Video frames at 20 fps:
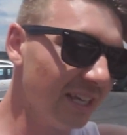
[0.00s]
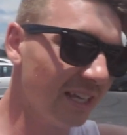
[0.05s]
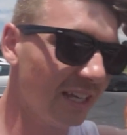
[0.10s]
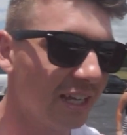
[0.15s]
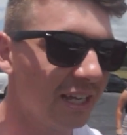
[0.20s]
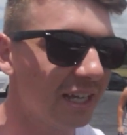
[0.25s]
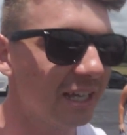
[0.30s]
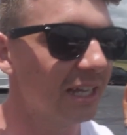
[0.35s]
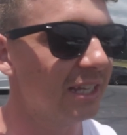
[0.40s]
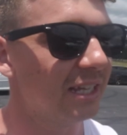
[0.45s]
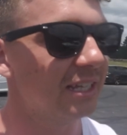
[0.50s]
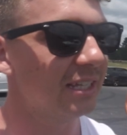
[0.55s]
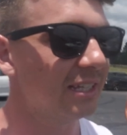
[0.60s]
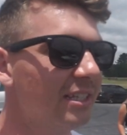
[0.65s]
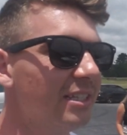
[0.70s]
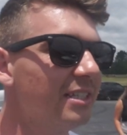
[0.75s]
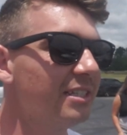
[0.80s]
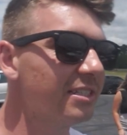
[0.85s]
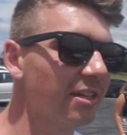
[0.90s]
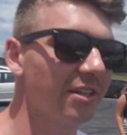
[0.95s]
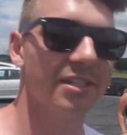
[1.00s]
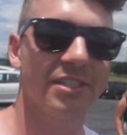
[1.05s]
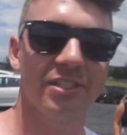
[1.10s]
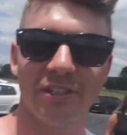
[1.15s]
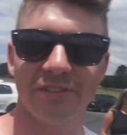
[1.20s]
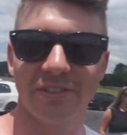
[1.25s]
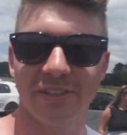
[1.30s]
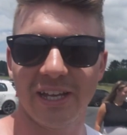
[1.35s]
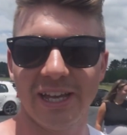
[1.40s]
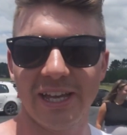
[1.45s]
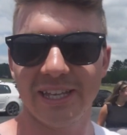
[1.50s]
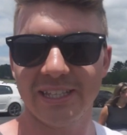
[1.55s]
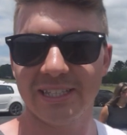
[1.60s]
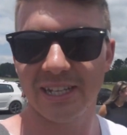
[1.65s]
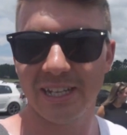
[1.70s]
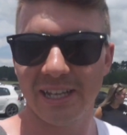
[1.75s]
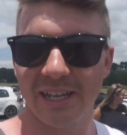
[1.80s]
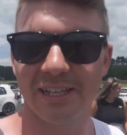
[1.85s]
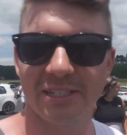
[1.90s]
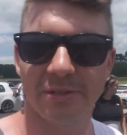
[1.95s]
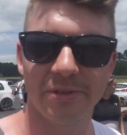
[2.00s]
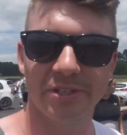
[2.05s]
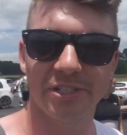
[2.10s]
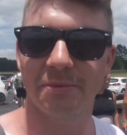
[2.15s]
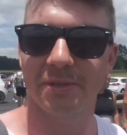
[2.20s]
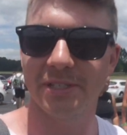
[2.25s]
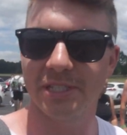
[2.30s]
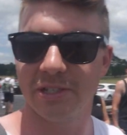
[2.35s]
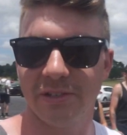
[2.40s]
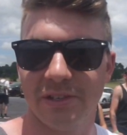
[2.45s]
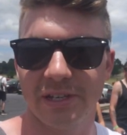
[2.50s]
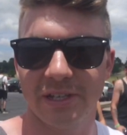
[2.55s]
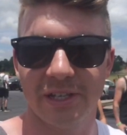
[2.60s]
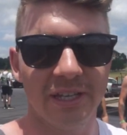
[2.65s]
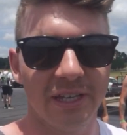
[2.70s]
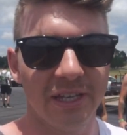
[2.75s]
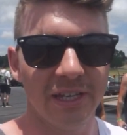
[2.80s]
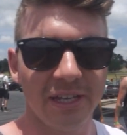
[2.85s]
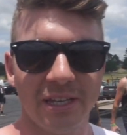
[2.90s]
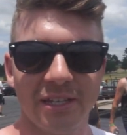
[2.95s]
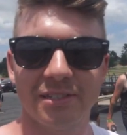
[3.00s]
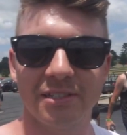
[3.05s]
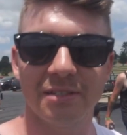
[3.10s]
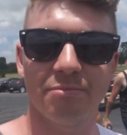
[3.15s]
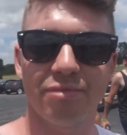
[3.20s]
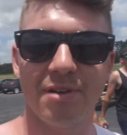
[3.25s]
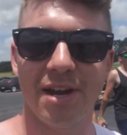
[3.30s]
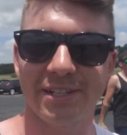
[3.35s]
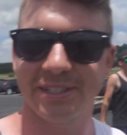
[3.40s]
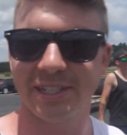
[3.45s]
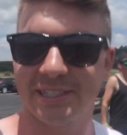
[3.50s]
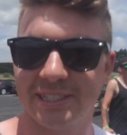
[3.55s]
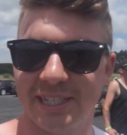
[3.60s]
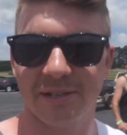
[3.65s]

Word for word: Uh, he's got his drift car here today, so we're going to be doing some practice.